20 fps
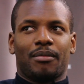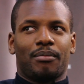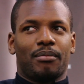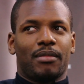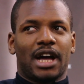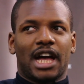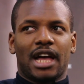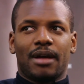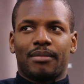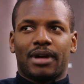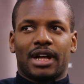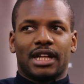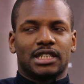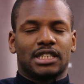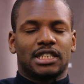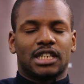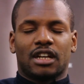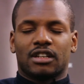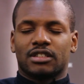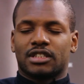And my man
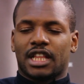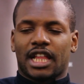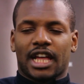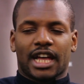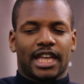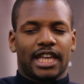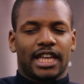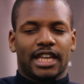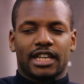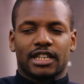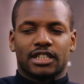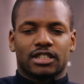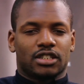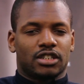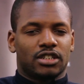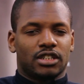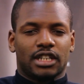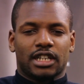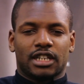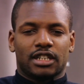sounds like he is
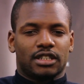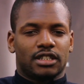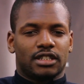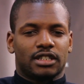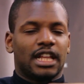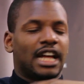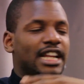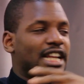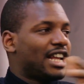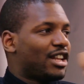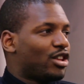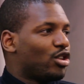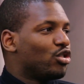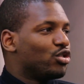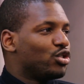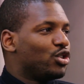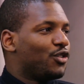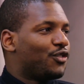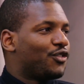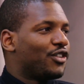good. like that.
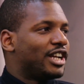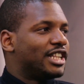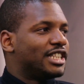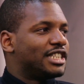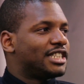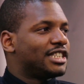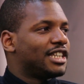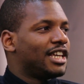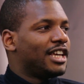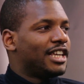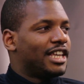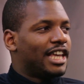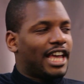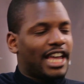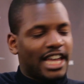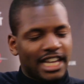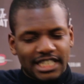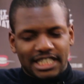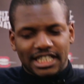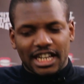No new friends. Yeah,
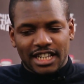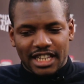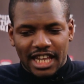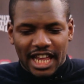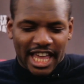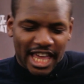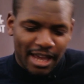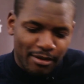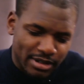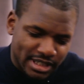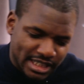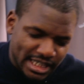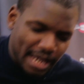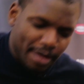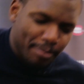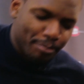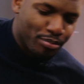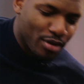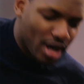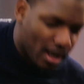he sounded like he was
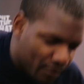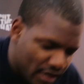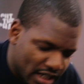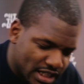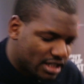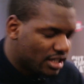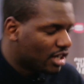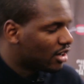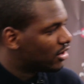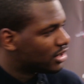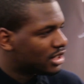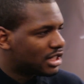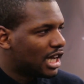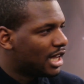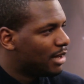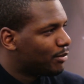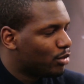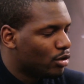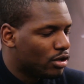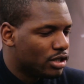saying, "Bruv, listen, I got
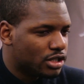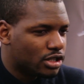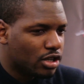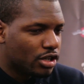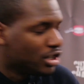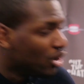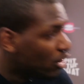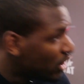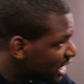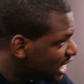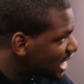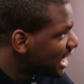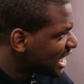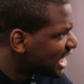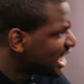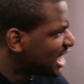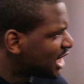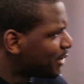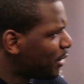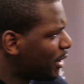something important to you. You don't
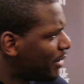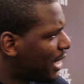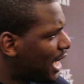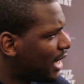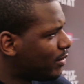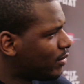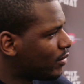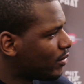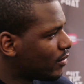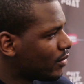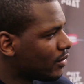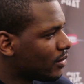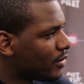listen to me, man."